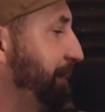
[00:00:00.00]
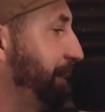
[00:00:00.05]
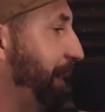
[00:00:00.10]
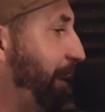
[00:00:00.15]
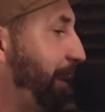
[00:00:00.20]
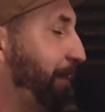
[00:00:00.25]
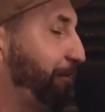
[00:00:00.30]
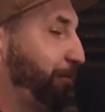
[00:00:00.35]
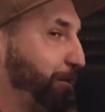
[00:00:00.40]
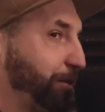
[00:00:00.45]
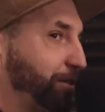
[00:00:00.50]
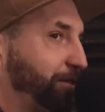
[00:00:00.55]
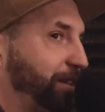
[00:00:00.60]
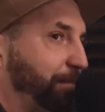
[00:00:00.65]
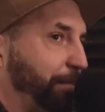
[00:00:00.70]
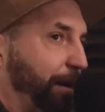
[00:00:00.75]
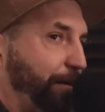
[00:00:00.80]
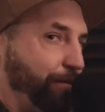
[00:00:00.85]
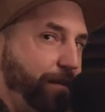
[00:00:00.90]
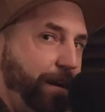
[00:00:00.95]
now everyone's
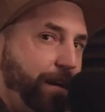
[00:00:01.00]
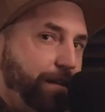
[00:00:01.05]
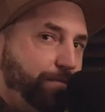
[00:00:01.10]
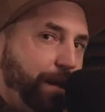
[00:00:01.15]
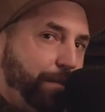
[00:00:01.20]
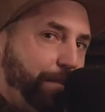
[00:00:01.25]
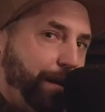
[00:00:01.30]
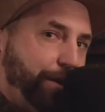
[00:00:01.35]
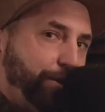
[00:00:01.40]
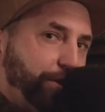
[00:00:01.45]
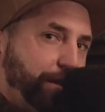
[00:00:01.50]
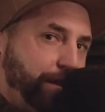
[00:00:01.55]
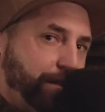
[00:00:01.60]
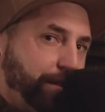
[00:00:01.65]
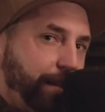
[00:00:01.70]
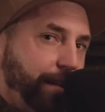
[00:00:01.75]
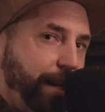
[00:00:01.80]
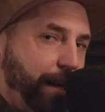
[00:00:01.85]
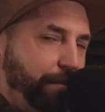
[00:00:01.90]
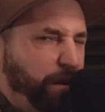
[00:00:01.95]
seen my face. Maybe I shouldn't have
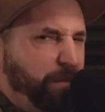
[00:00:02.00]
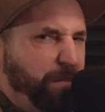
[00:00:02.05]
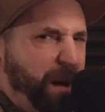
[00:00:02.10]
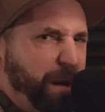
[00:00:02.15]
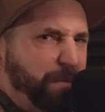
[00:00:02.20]
said that, or